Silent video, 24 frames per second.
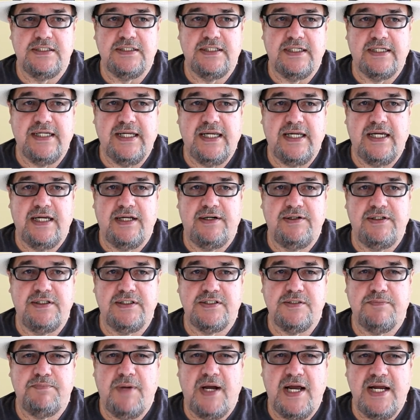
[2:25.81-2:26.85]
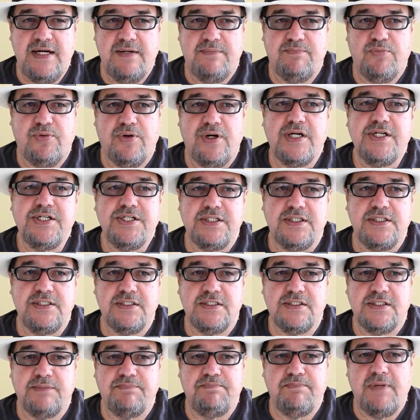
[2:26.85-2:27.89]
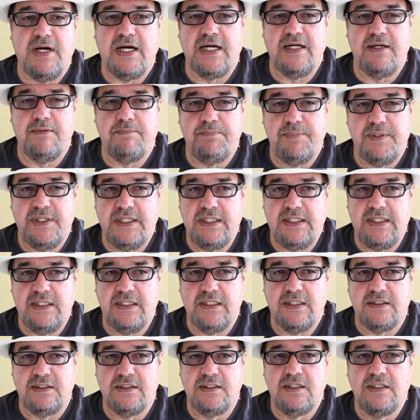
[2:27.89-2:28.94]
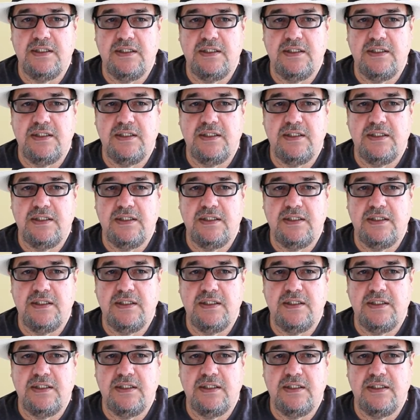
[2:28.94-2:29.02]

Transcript: again, it's my impressions and my opinion.